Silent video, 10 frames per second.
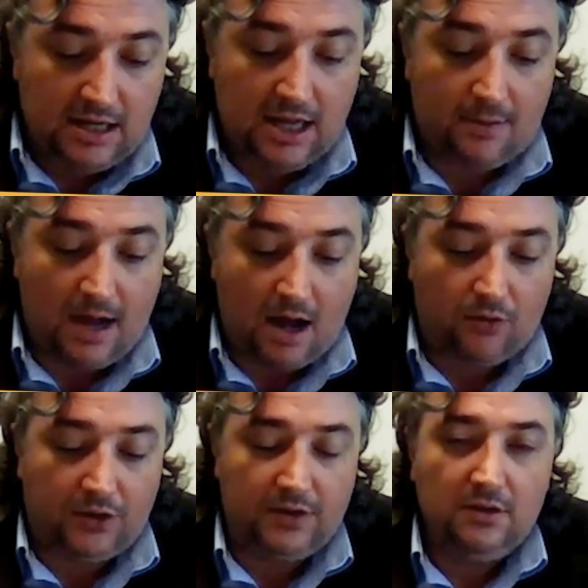Come
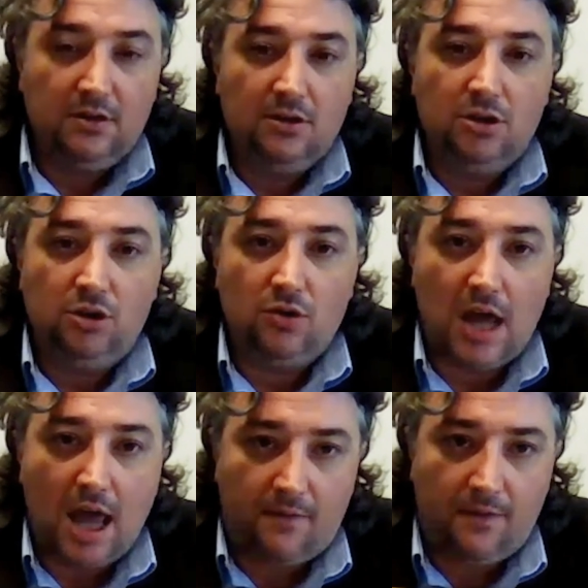out, you
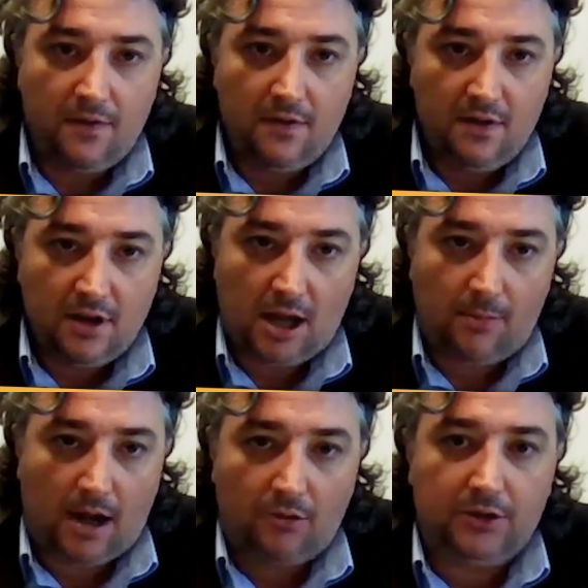have come
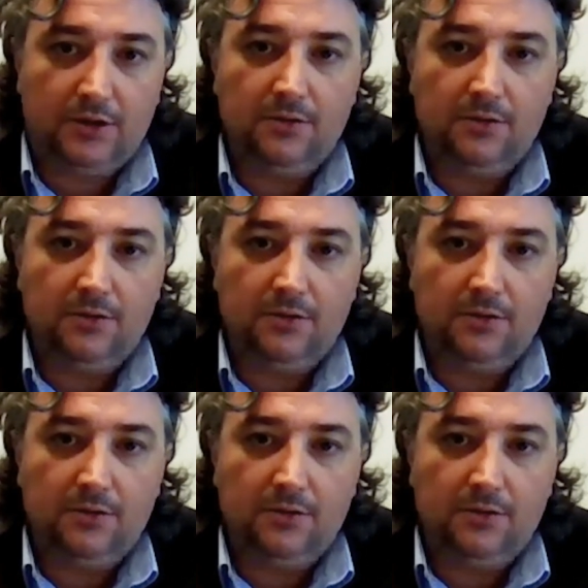out.